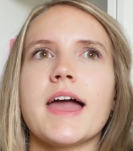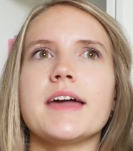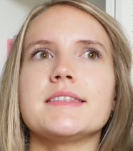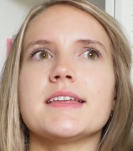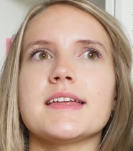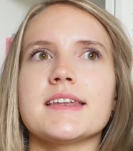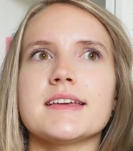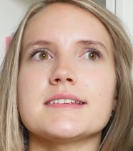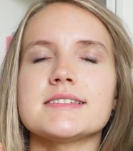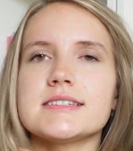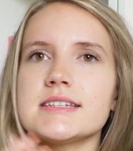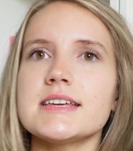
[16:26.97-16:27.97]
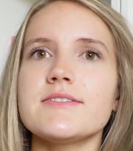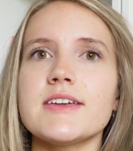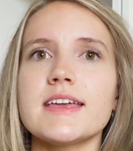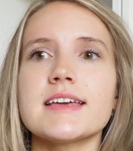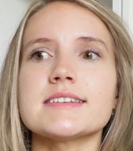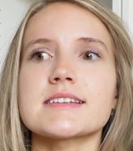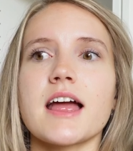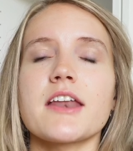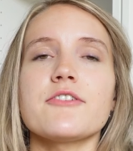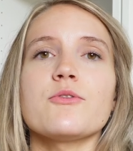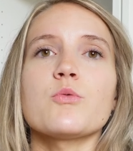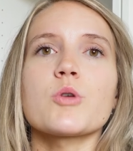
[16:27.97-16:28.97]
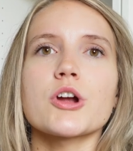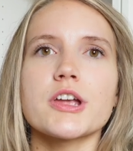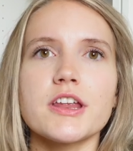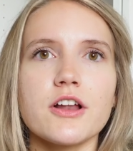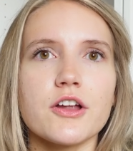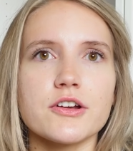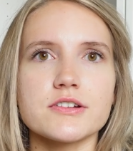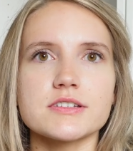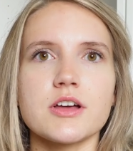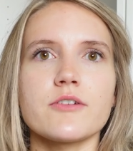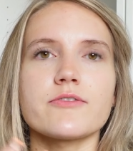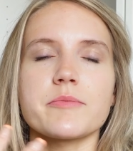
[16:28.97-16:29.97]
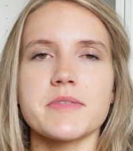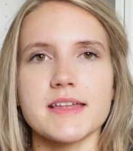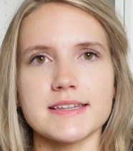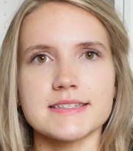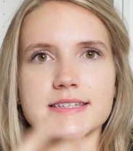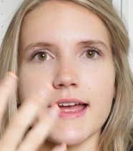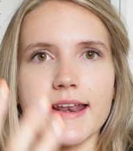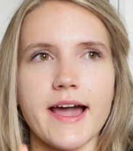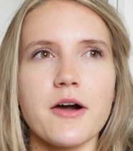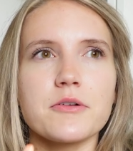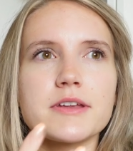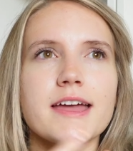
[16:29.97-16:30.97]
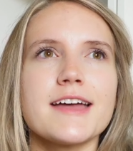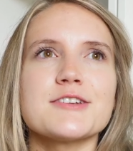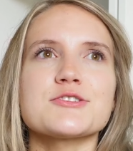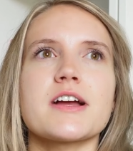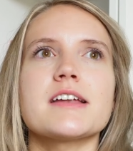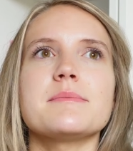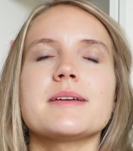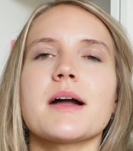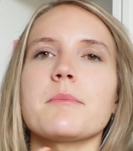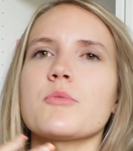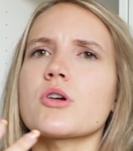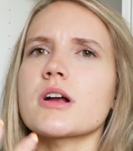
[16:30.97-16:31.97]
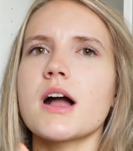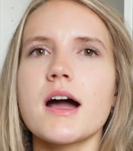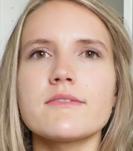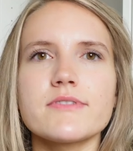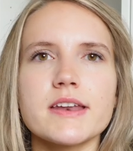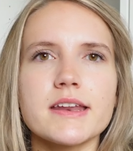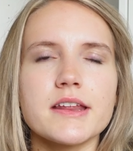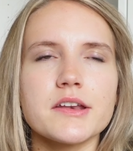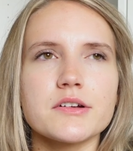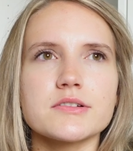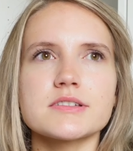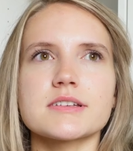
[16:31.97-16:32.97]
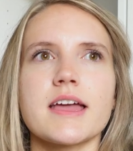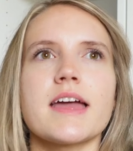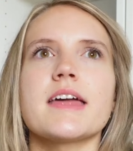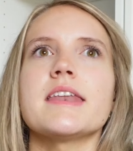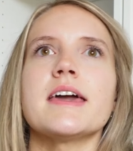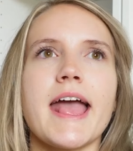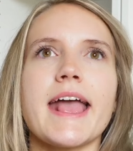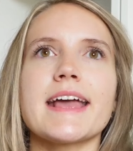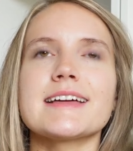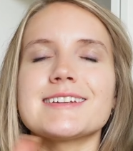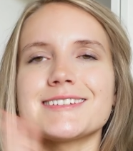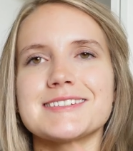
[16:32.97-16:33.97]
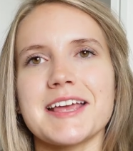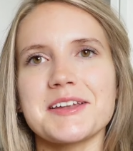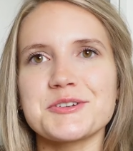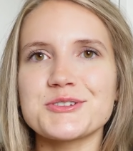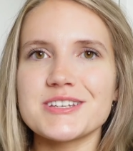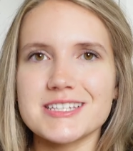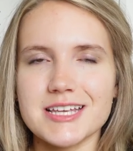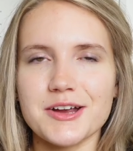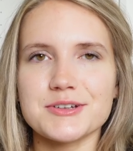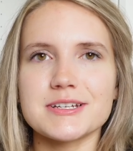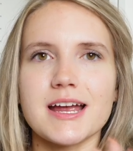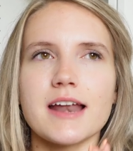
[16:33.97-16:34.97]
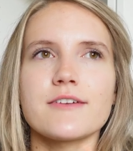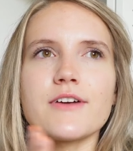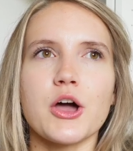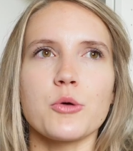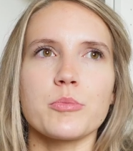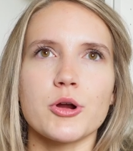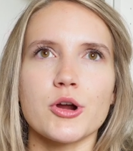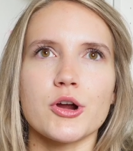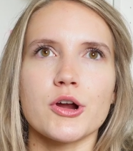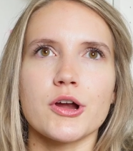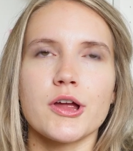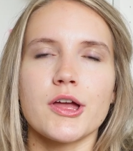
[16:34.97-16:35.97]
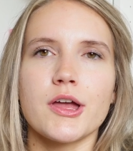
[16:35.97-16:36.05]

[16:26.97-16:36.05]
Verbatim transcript: and then Stevie is kind of working on herself from the inside out trying to become more confident in her skin and Zanders is there to kind of help her